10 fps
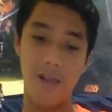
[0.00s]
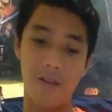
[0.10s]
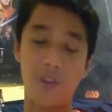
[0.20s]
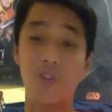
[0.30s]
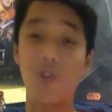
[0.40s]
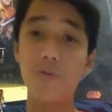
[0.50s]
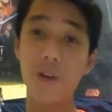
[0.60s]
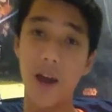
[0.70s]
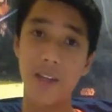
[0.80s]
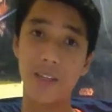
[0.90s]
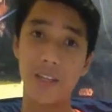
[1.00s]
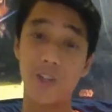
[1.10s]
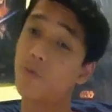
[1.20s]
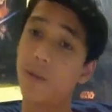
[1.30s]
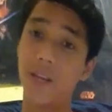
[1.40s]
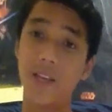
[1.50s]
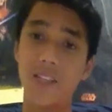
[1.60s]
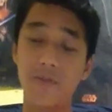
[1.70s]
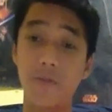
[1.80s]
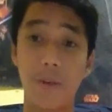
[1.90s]
show you guys in two minutes
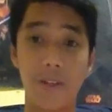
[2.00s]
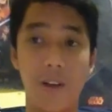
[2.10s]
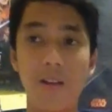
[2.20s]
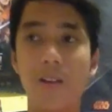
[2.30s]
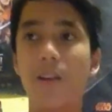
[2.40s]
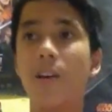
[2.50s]
after my talk.